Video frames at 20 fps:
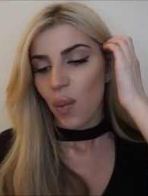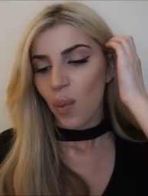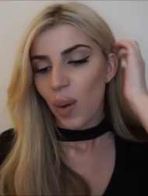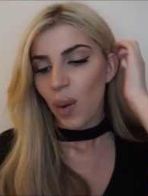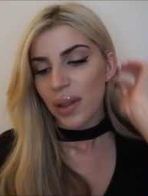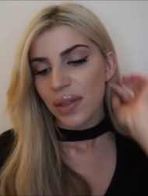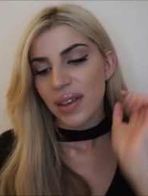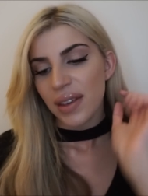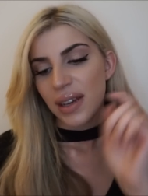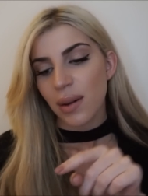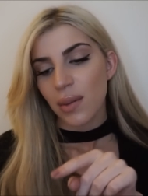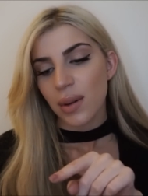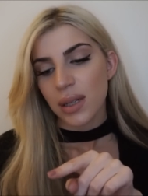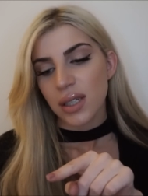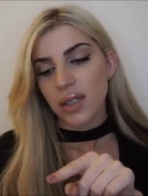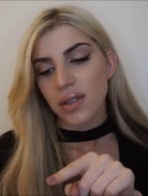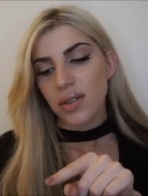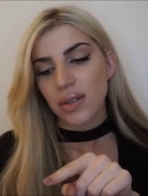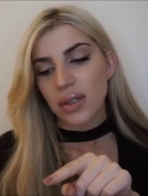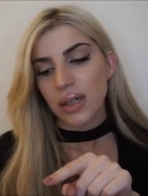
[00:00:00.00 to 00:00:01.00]
One thing I wanted
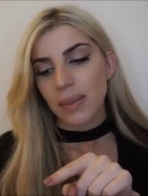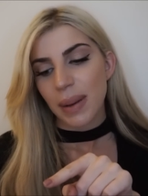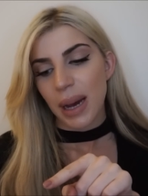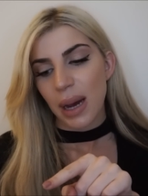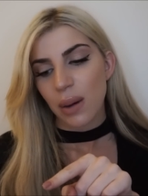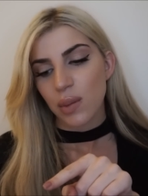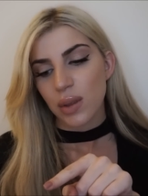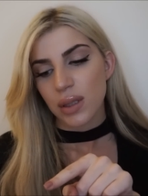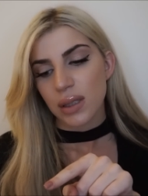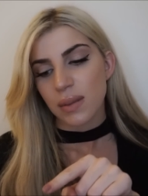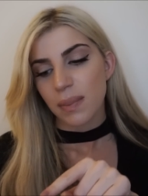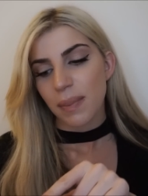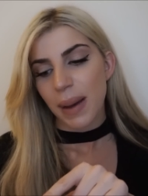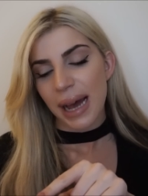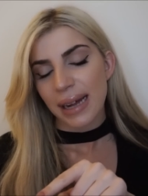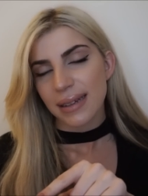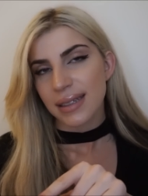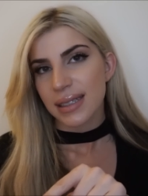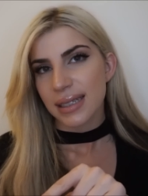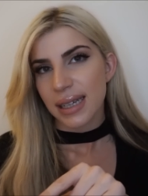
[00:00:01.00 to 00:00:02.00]
to talk about was
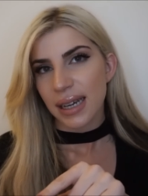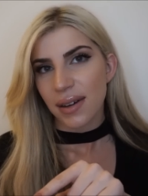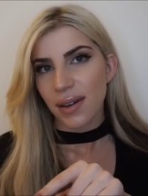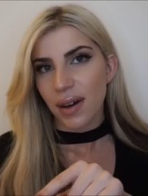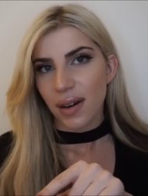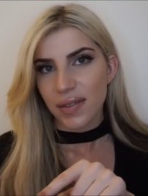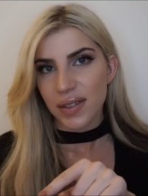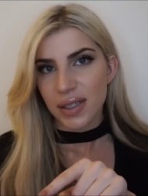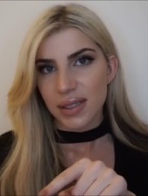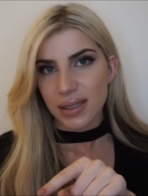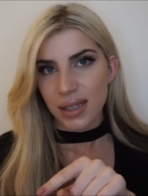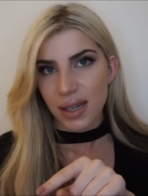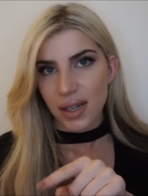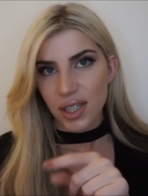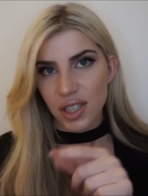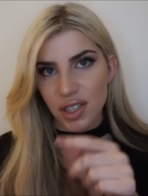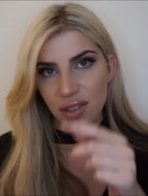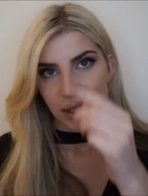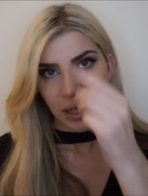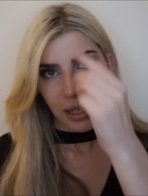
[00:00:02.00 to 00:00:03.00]
bad skin after
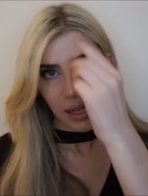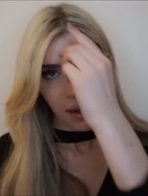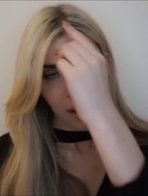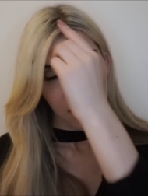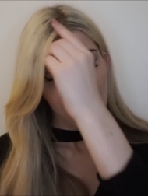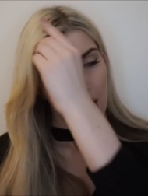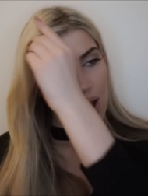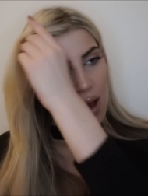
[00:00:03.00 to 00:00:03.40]
surgery.